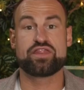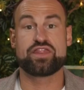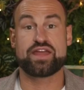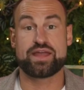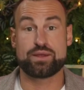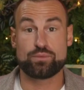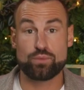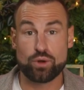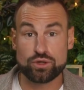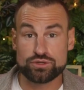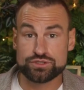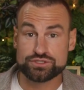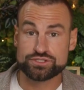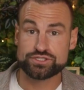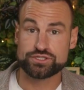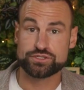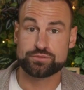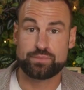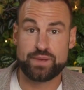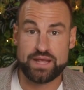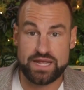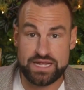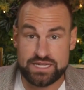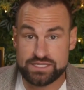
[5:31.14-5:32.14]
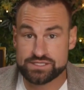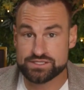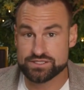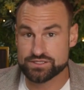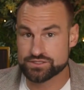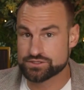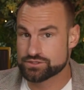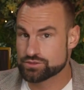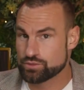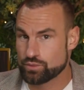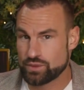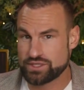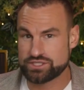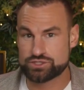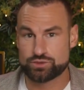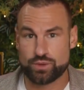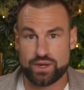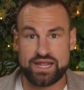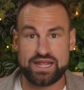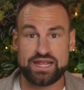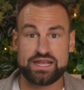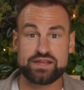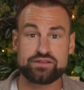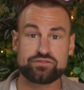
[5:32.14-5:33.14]
They wanted pieces which were
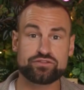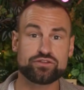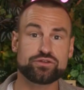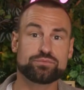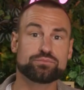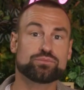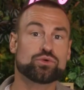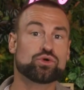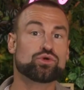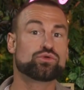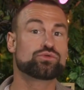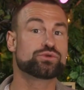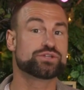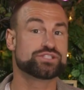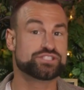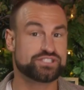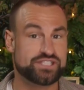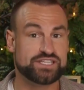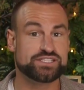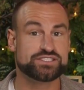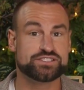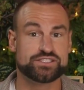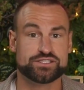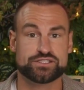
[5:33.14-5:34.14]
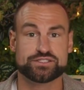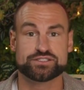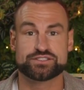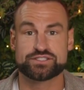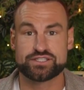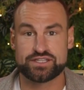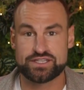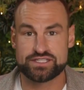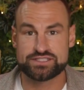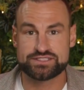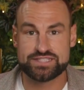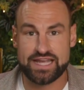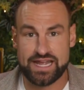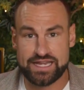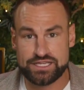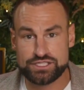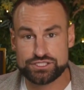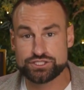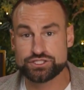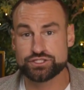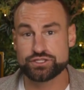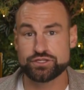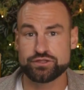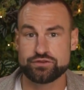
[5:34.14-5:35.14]
even more resistant to the
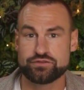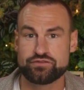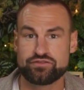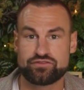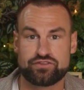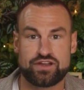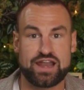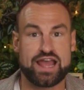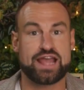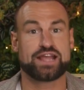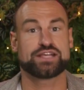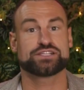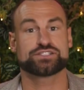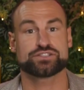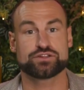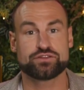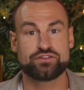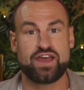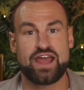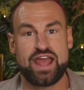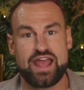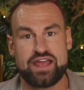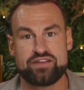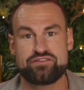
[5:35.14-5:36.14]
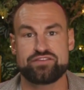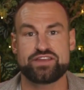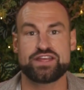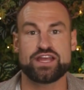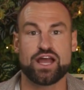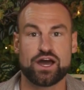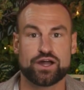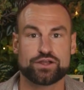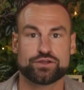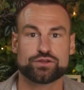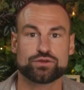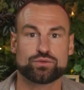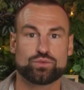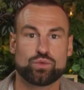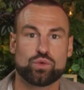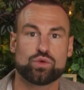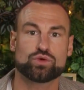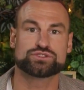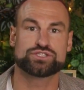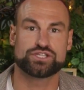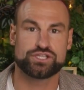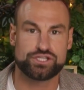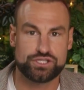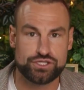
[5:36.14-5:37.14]
tension and flex of heavy
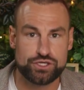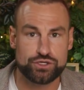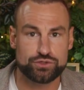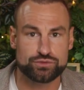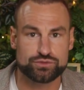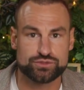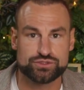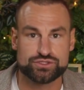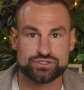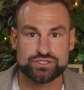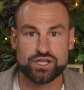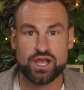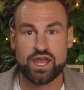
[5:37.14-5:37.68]
underwater use,